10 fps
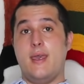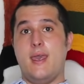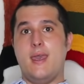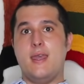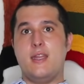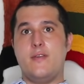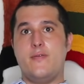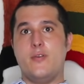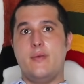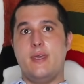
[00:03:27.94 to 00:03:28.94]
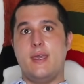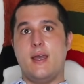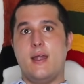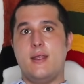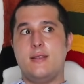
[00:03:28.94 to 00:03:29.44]
And if we're being
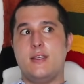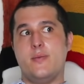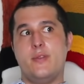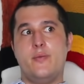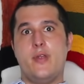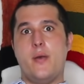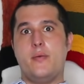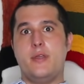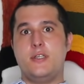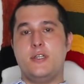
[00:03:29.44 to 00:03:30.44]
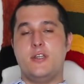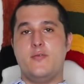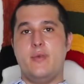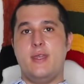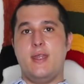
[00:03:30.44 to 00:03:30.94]
honest, there probably shouldn't
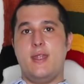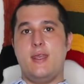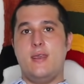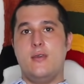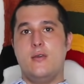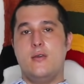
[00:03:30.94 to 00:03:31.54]
have been any